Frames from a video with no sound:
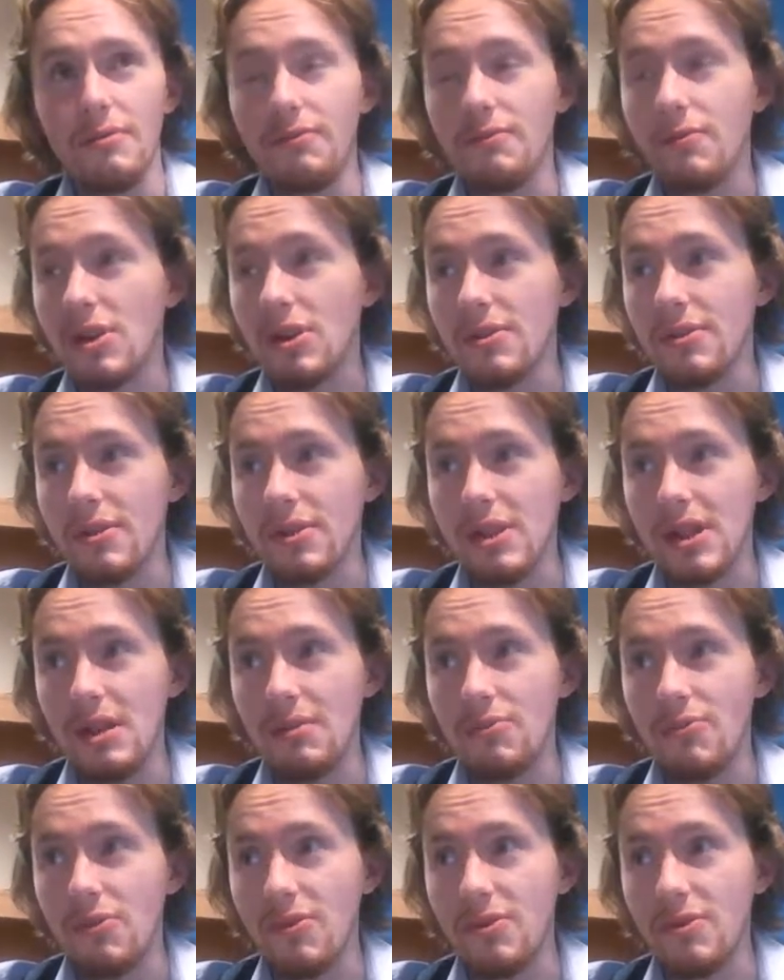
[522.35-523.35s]
Well, the
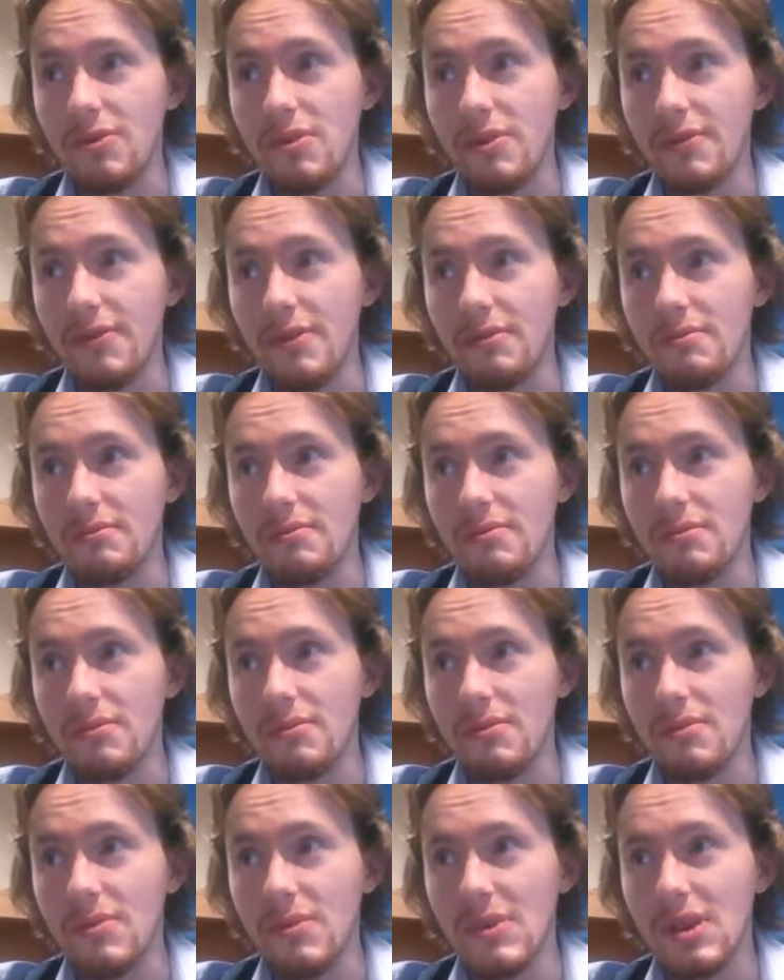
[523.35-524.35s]
cam. Yeah. the,
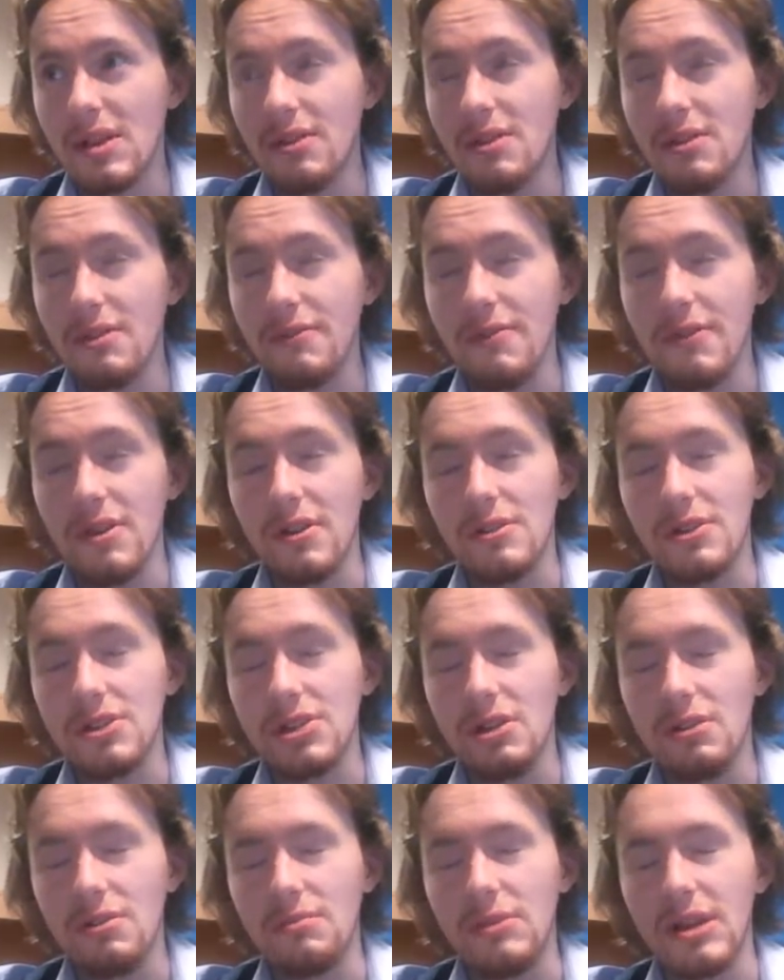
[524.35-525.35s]
I don't know if I
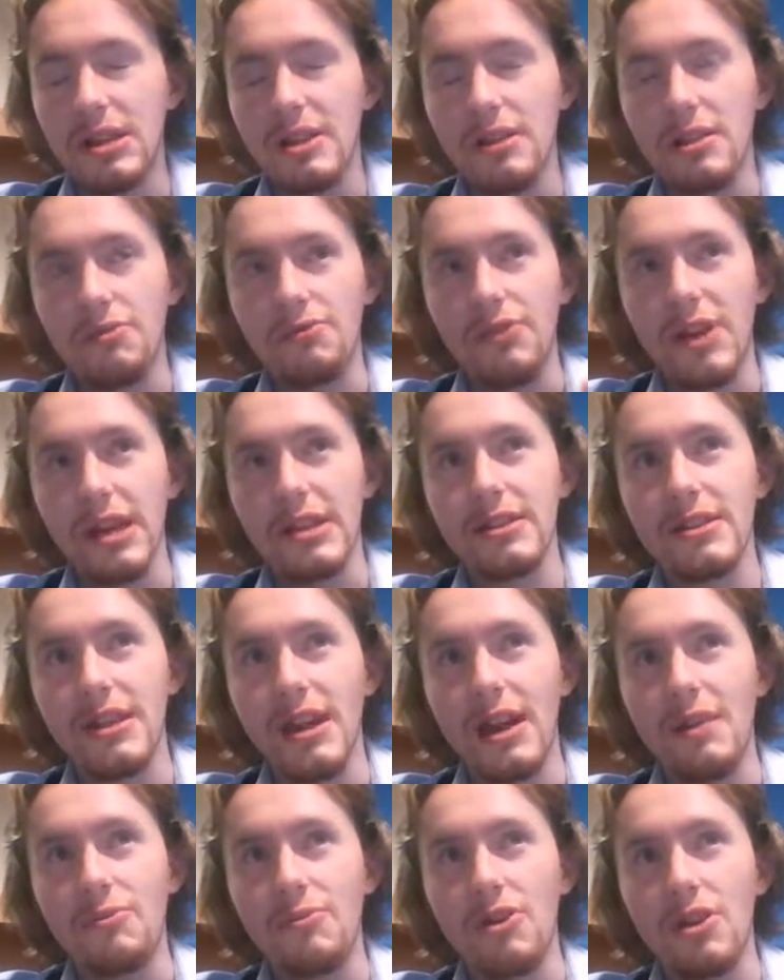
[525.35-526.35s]
showed you my little red
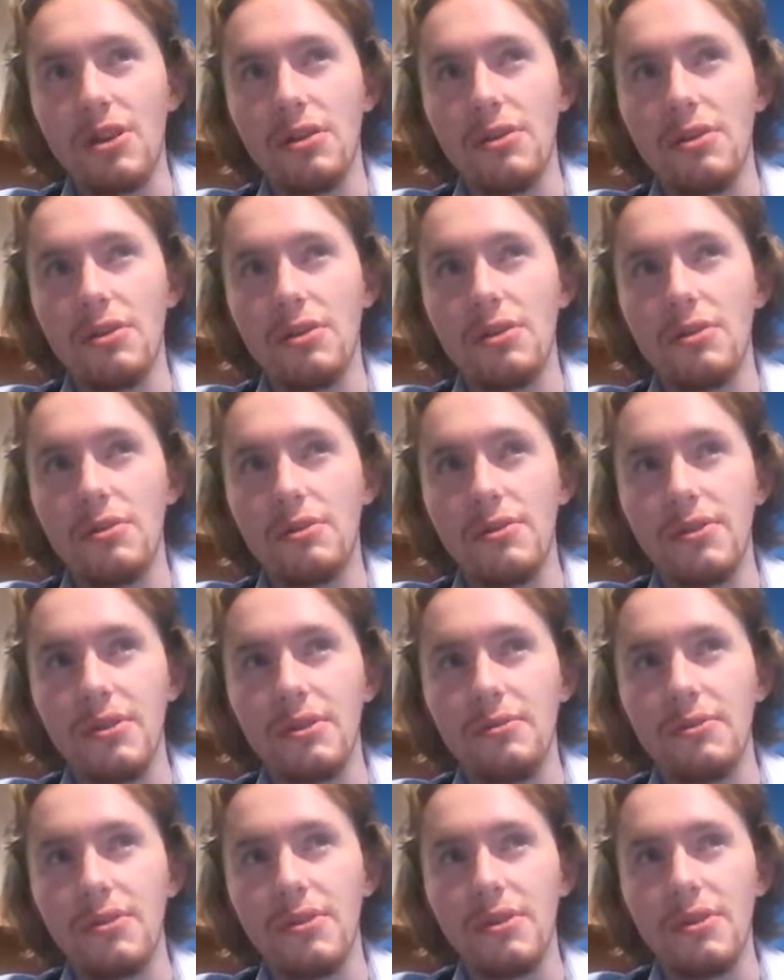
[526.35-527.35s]
camera. The,
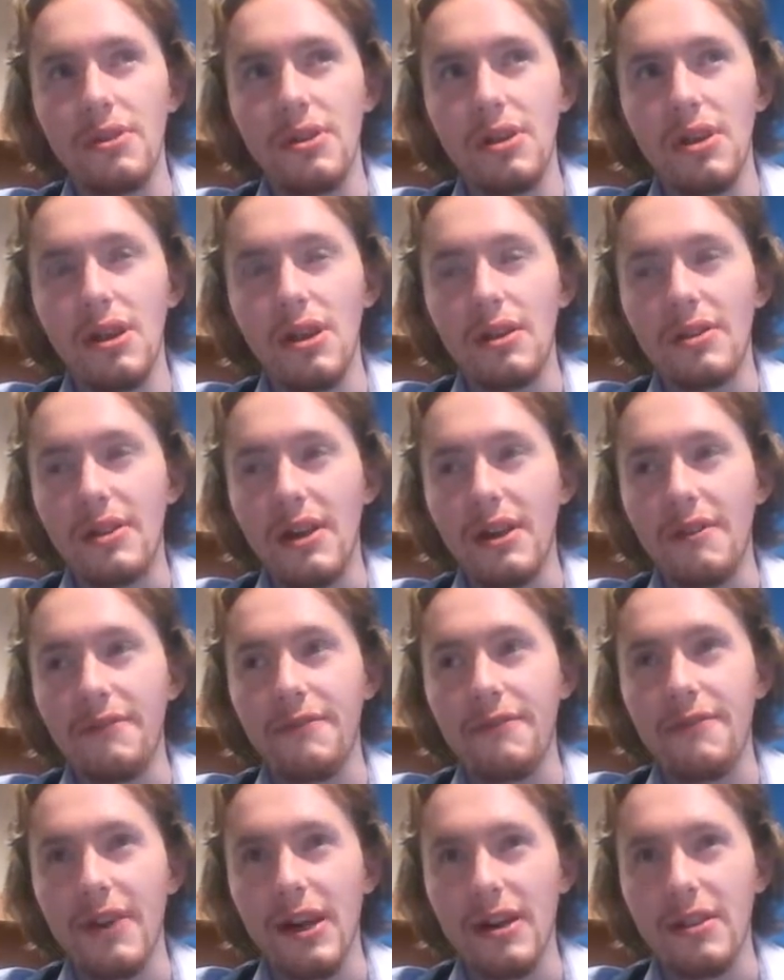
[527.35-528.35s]
right. That
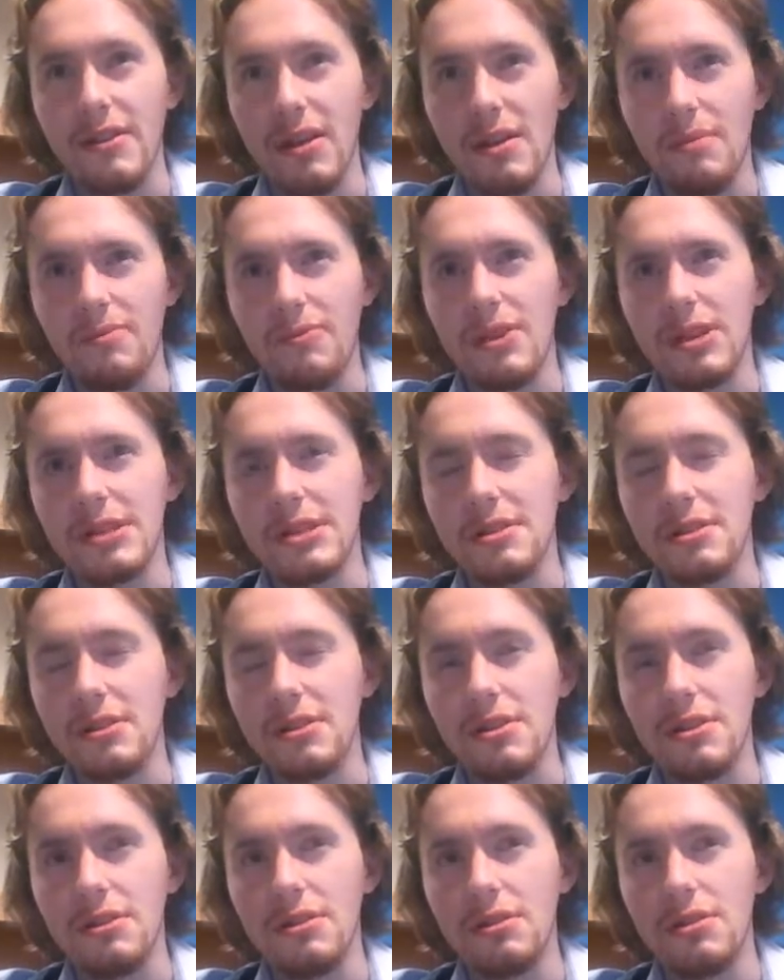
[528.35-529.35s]
fucked up
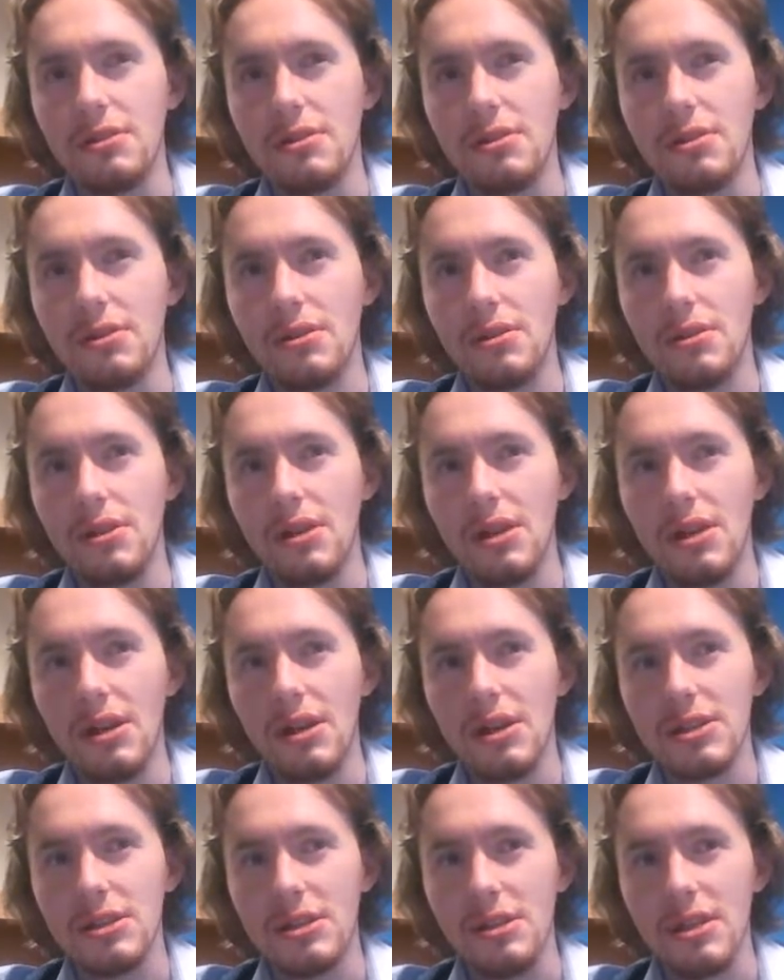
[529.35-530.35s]
recently. Oh dear.
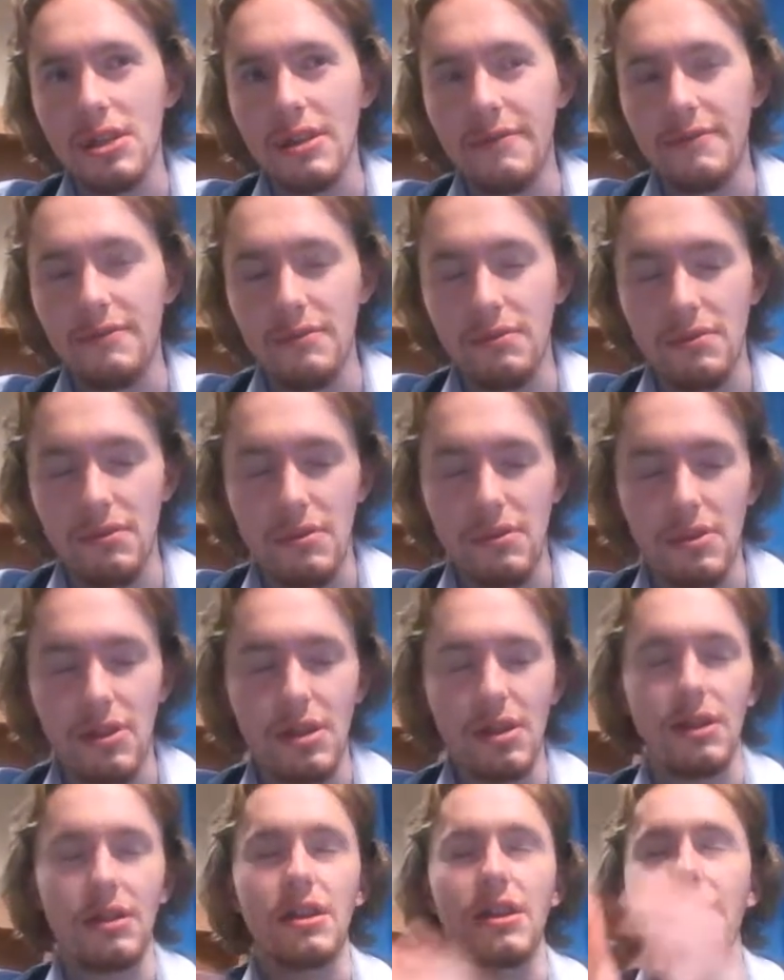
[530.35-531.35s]
So I gave
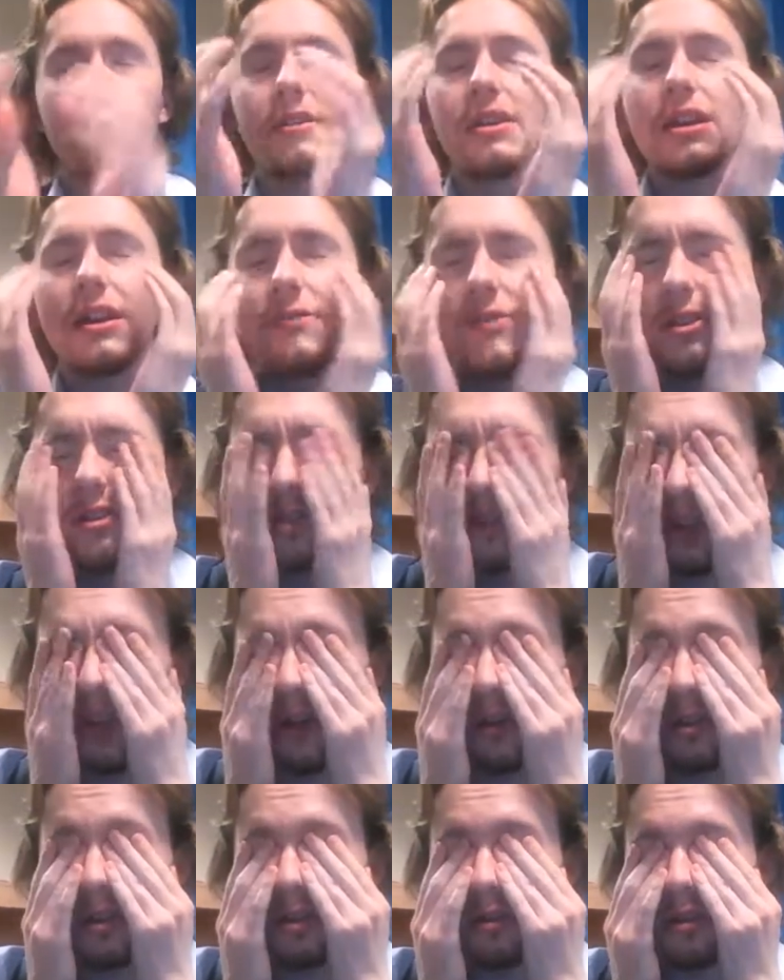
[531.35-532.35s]
I give I it to
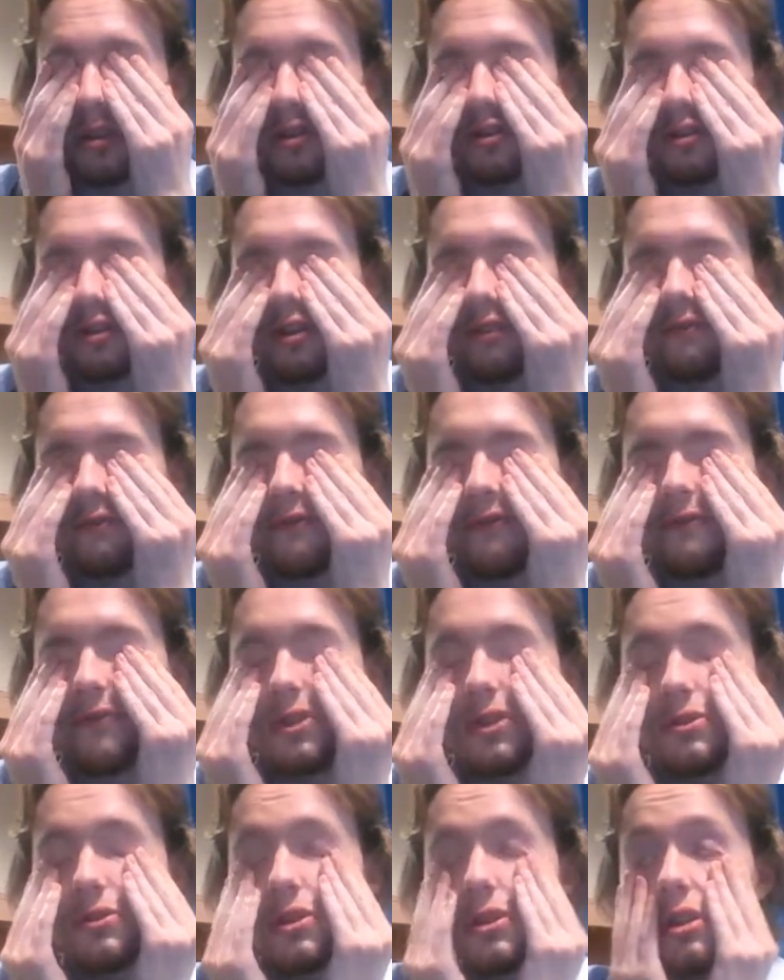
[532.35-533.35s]
John so he could try and
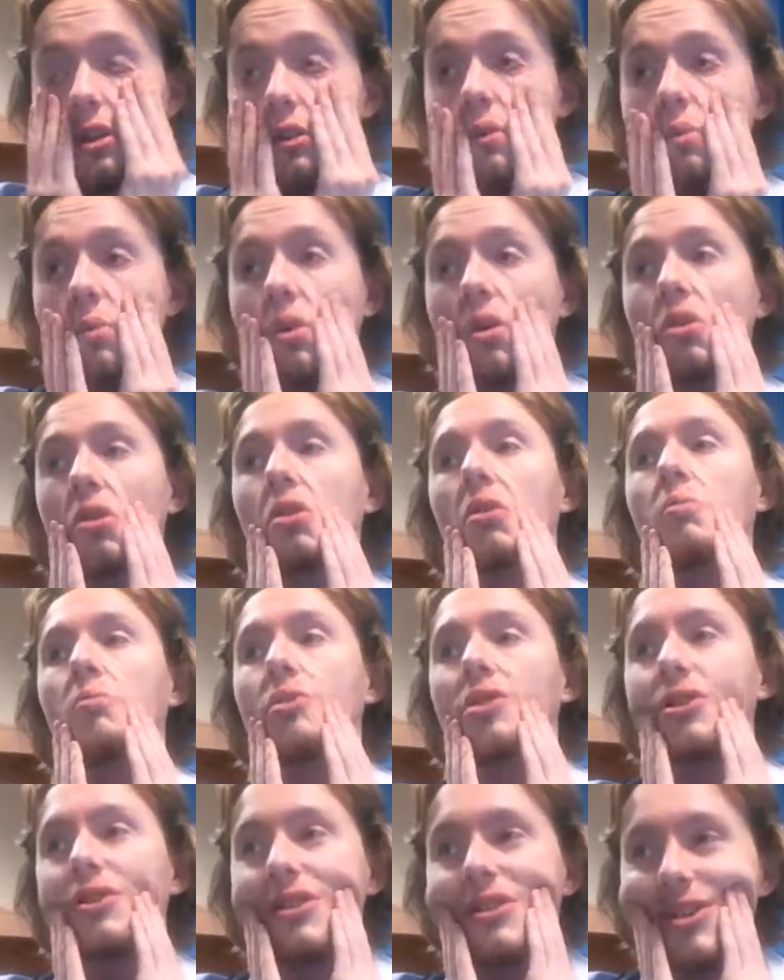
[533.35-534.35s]
sort it out and whatnot.
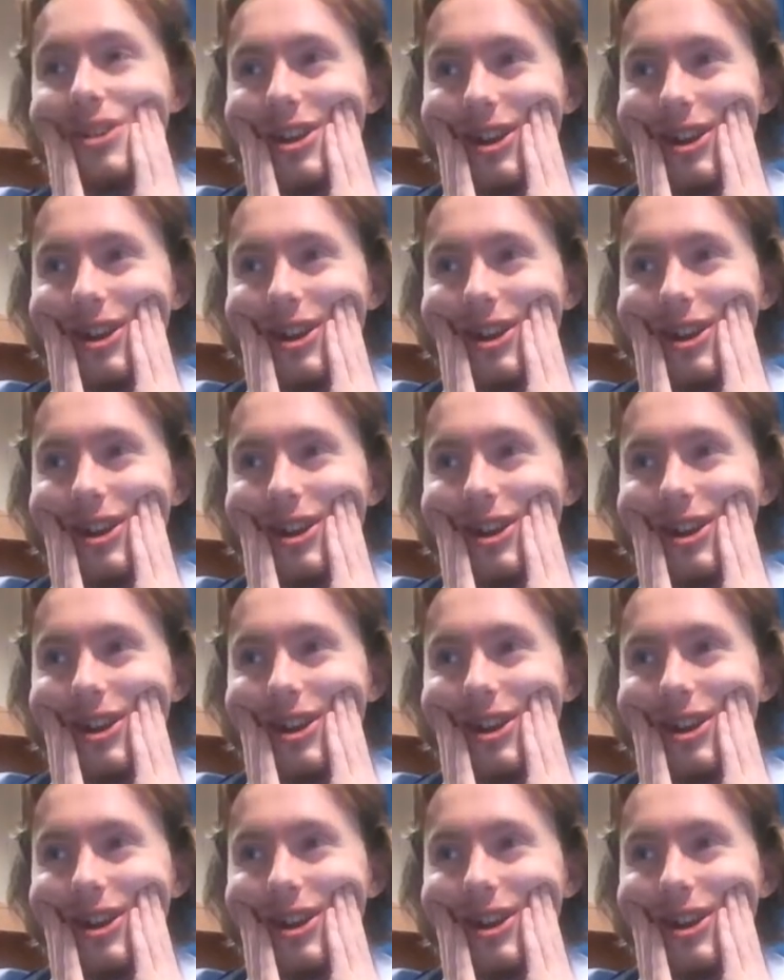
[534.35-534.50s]
But